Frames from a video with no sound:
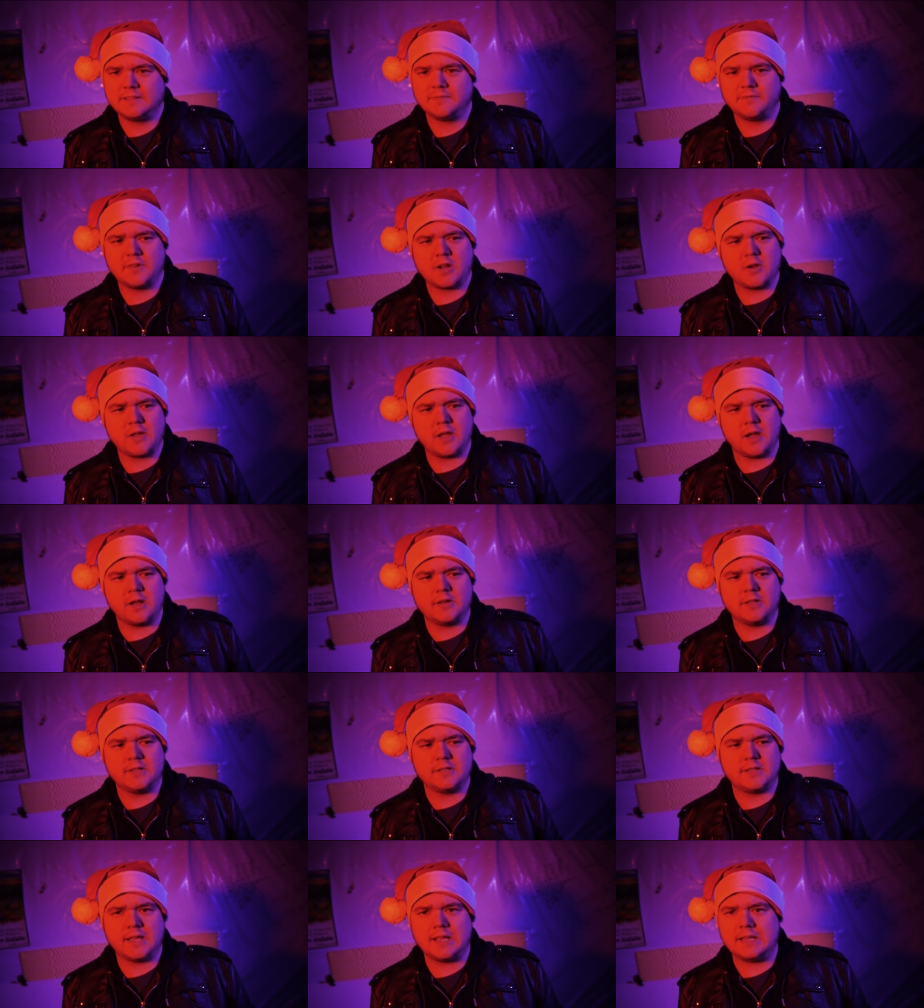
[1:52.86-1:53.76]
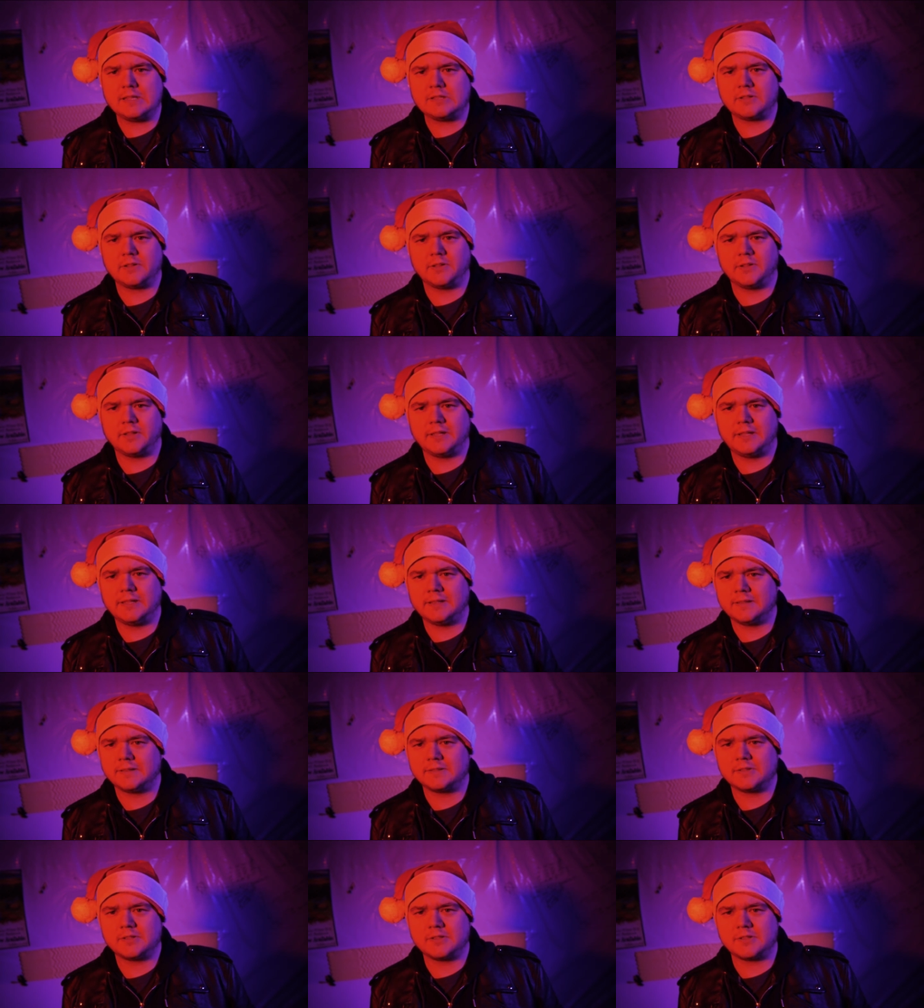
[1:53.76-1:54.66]
very
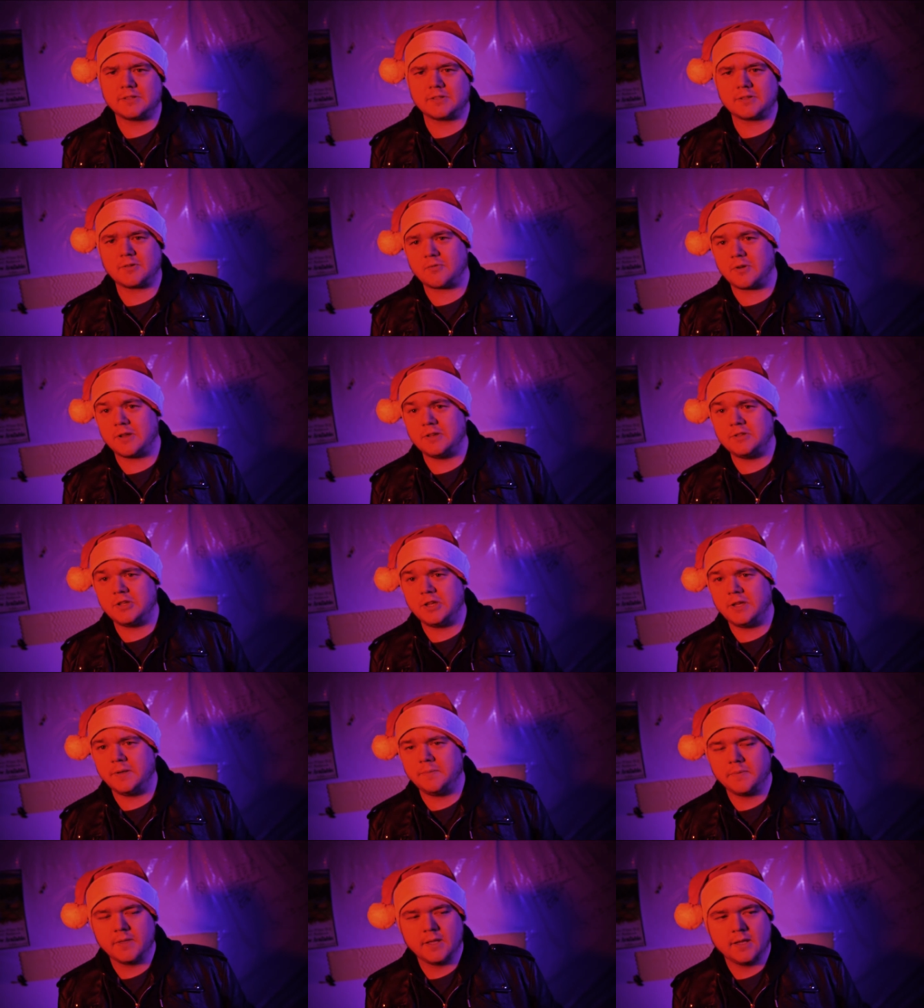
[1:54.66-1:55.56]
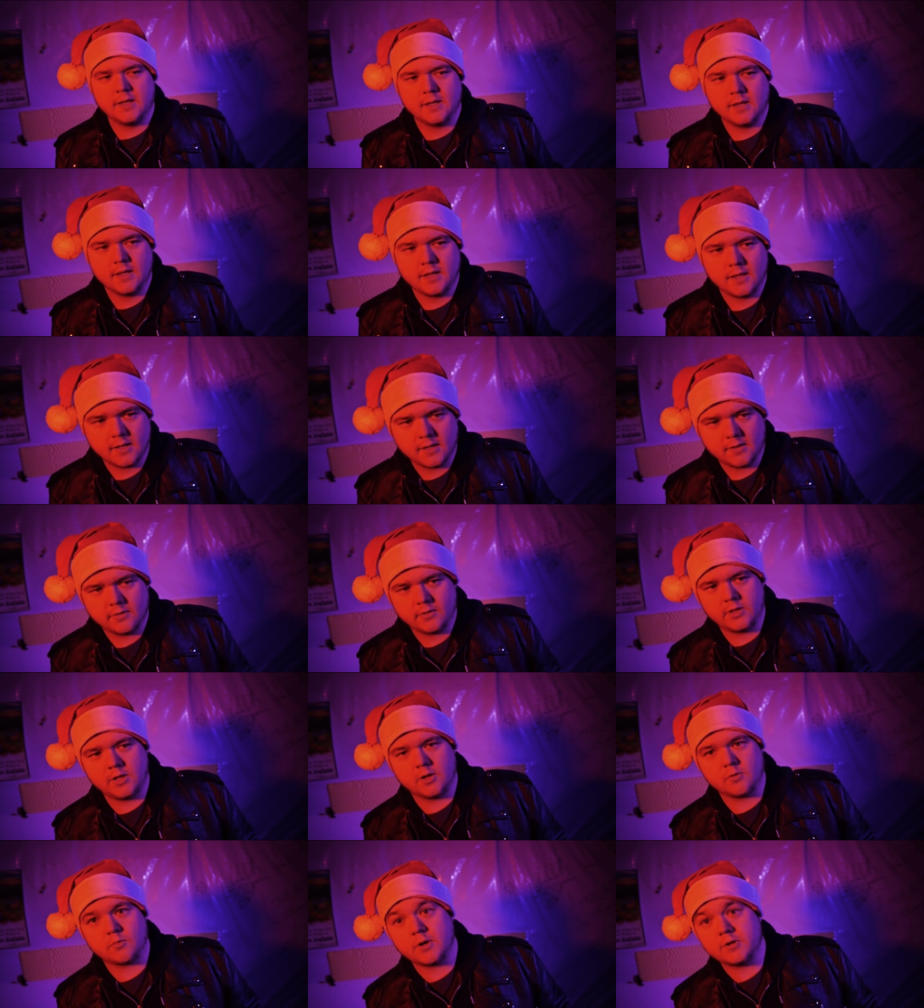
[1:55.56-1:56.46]
unintentionally just cringy.
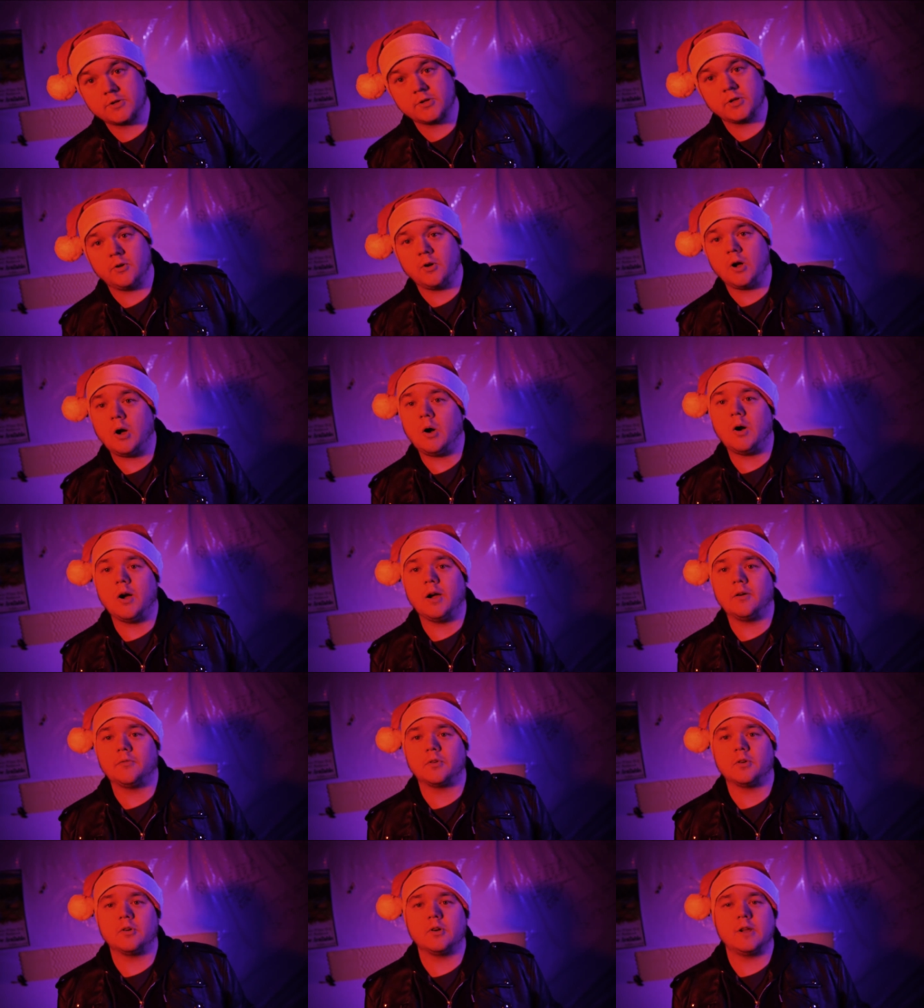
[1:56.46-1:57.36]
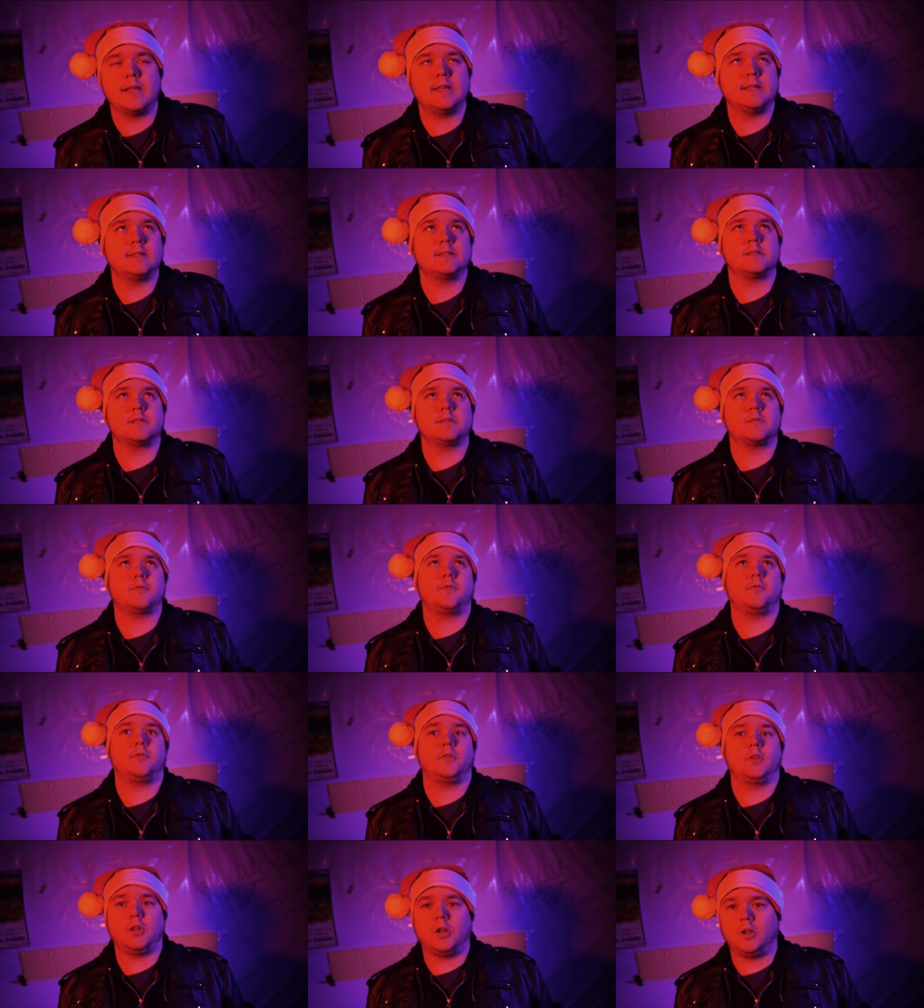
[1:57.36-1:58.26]
The original, however, is
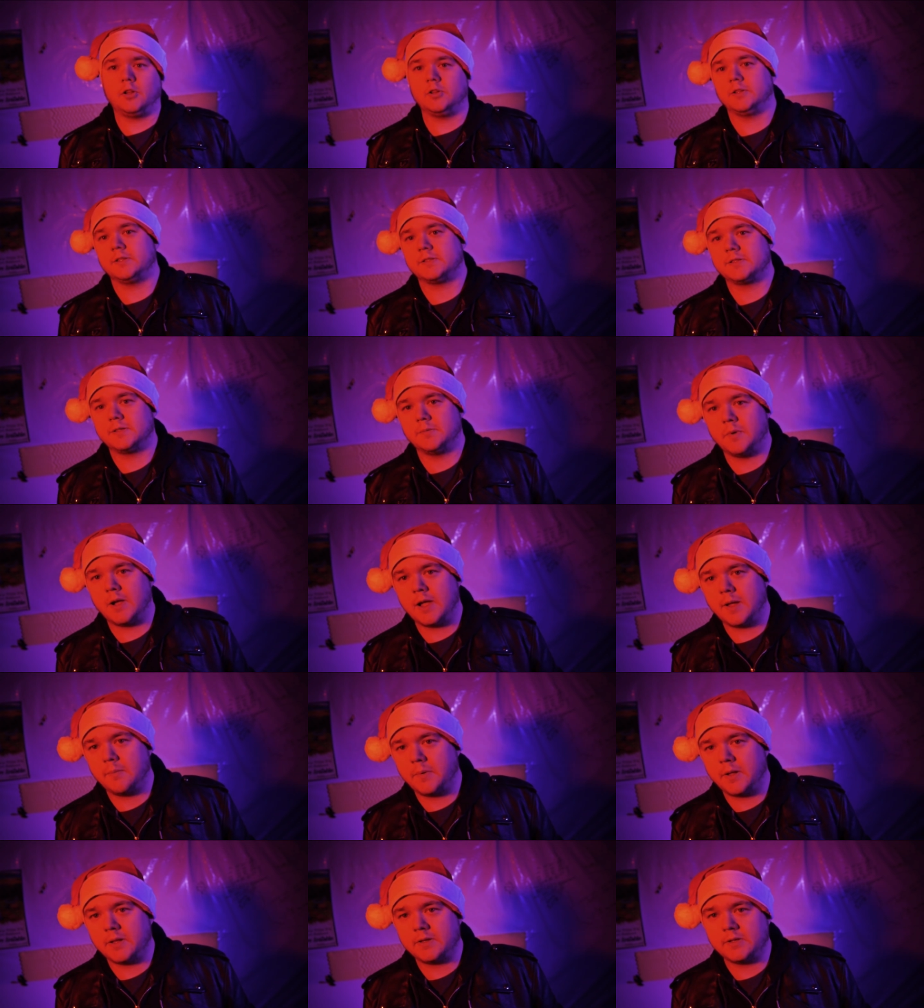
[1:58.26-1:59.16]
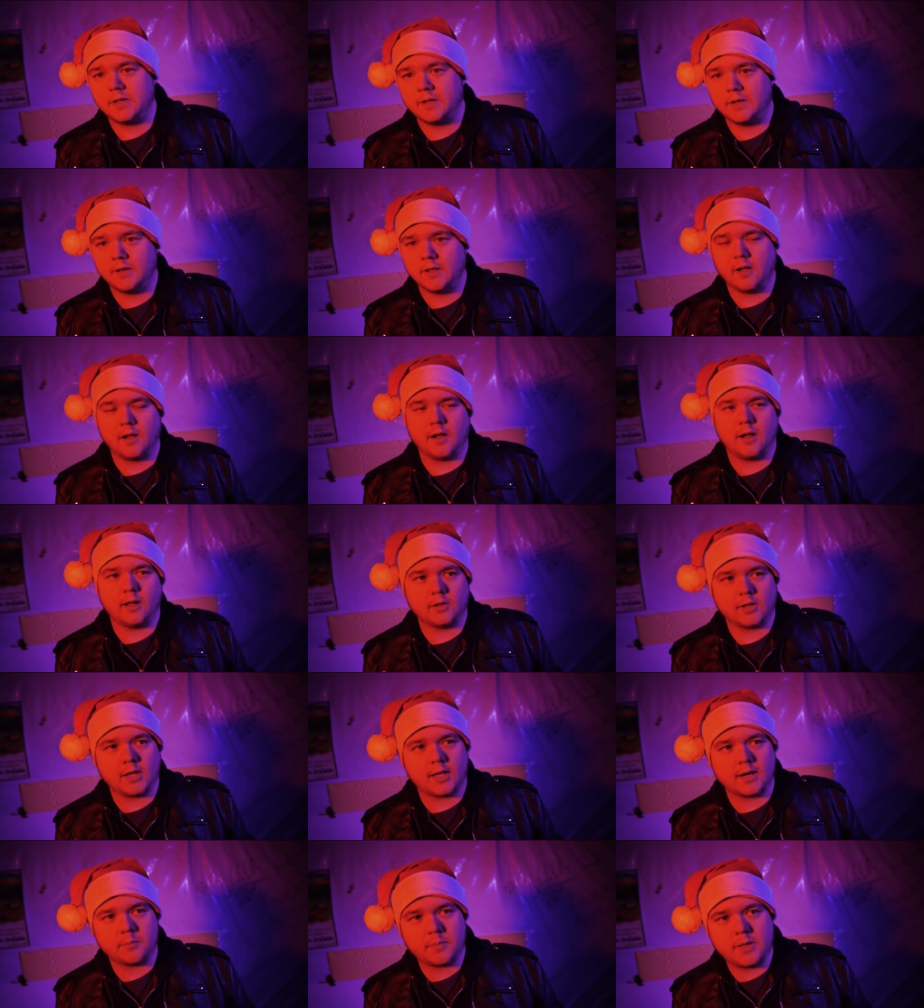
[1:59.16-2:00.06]
flawless in my opinion. Uh, a
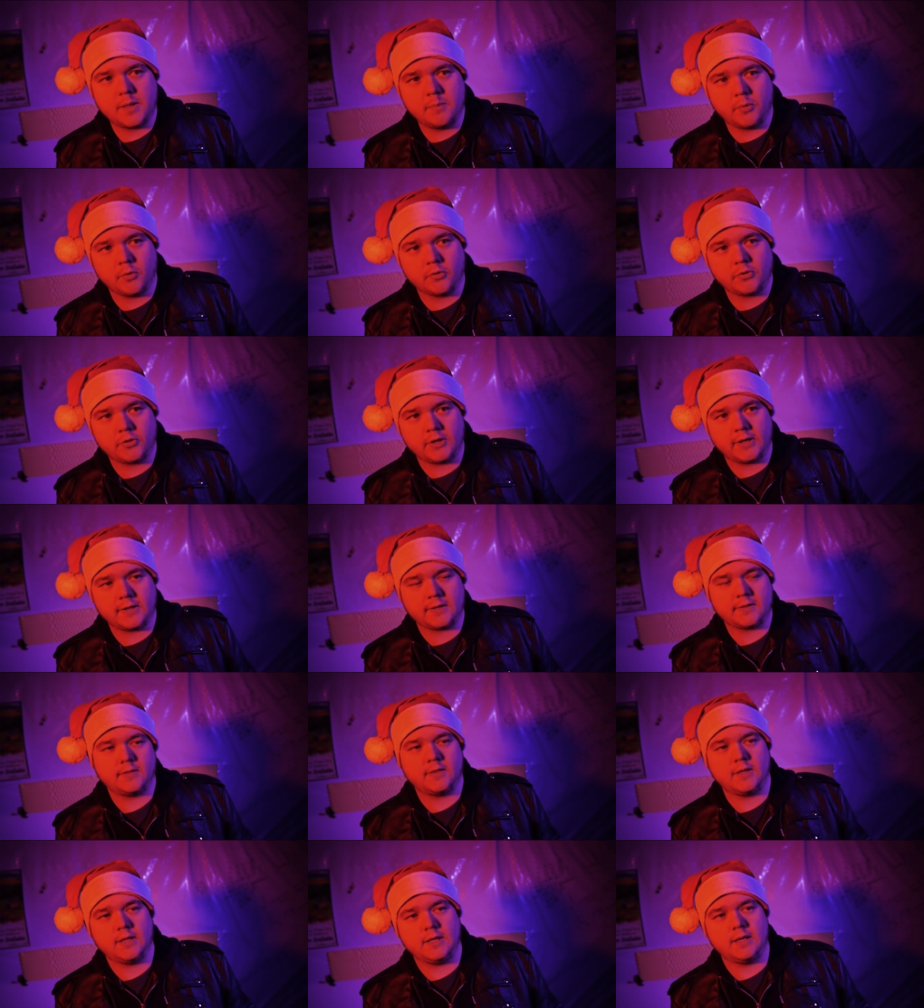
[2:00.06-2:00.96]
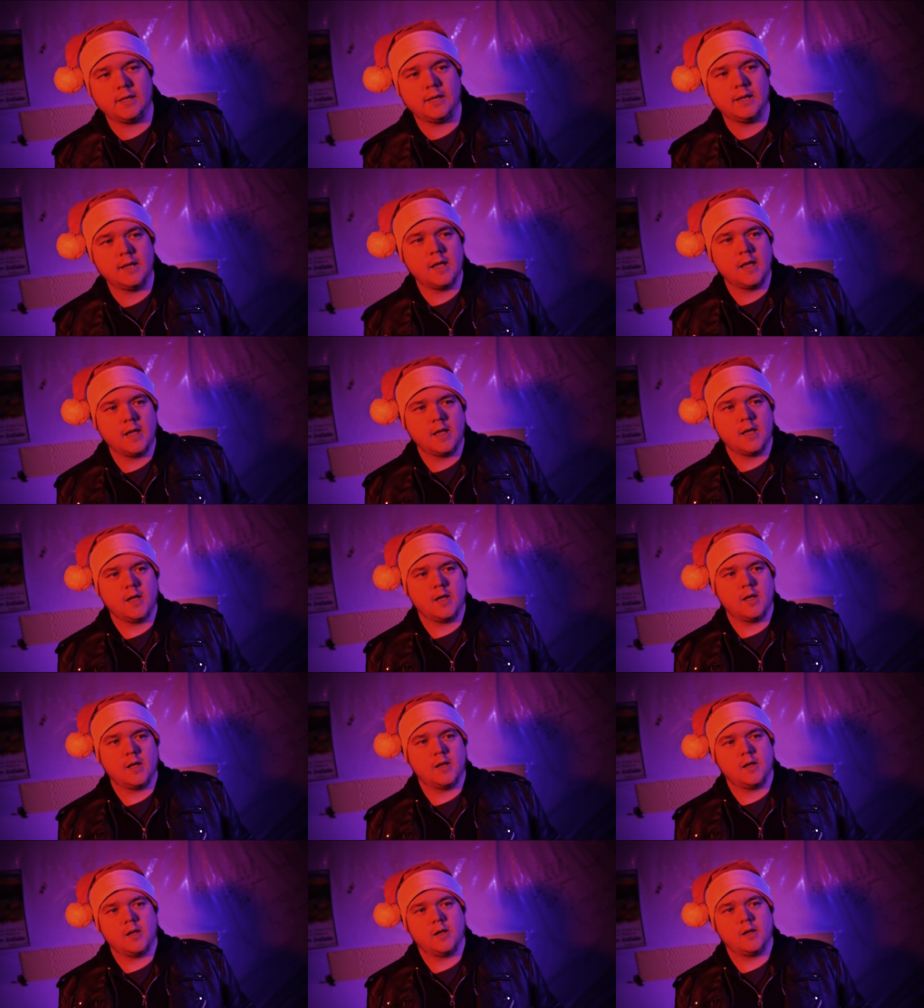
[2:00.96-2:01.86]
lot of people think the
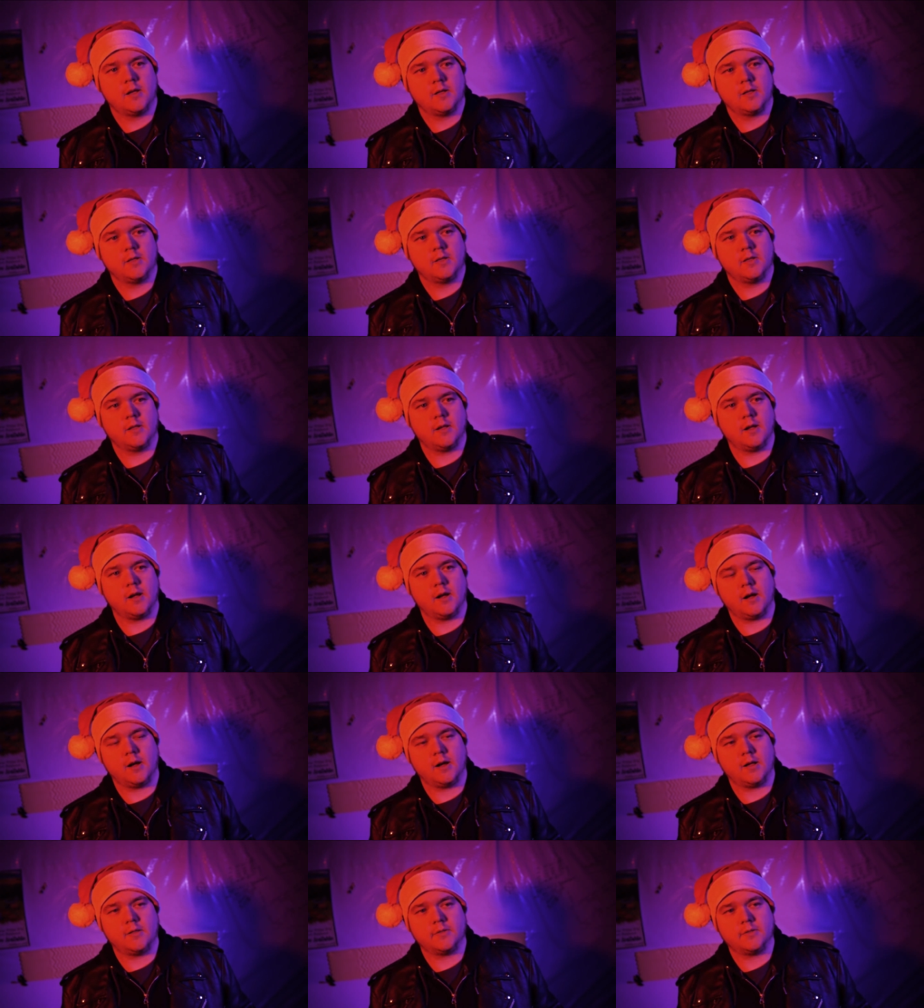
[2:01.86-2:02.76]
uh,